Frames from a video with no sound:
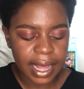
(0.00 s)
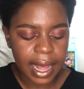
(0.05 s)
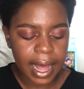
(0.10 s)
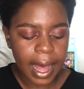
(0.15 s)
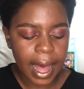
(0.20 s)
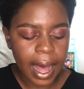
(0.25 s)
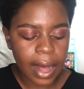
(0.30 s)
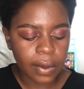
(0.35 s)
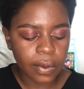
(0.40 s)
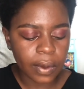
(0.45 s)
I
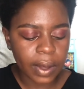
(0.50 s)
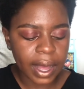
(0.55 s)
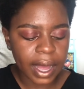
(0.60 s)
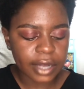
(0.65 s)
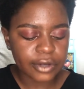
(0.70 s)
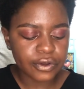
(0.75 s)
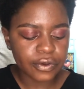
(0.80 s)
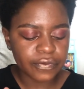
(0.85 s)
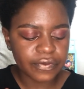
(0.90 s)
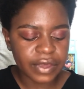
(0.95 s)
will cut
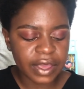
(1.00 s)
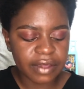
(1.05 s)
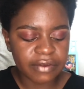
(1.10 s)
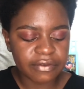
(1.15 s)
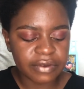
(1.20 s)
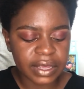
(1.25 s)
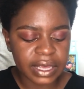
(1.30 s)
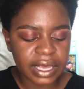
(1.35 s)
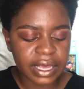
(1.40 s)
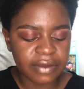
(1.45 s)
off every
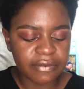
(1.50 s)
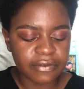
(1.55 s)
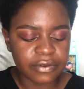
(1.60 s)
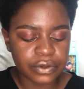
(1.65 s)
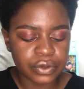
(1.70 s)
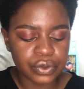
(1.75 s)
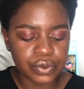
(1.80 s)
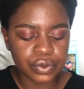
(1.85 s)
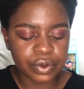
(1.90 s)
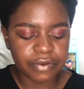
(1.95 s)

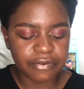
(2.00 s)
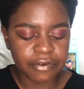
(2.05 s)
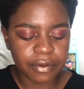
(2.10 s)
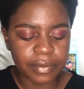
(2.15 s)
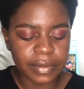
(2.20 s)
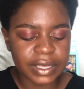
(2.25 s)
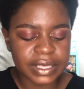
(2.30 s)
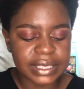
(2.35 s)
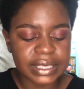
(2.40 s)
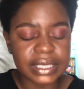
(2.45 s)
evildoer from the
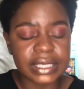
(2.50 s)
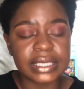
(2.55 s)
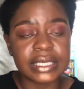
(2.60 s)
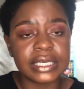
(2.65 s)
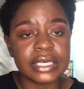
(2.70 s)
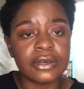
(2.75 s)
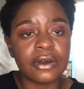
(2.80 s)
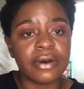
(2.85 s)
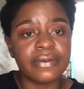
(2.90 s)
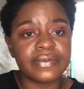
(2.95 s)
city
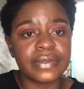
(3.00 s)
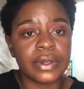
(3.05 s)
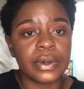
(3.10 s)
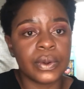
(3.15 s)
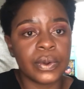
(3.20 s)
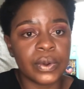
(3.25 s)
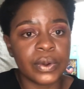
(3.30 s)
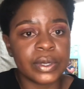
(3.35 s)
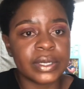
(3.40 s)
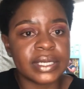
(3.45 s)
of the
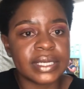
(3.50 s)
Lord.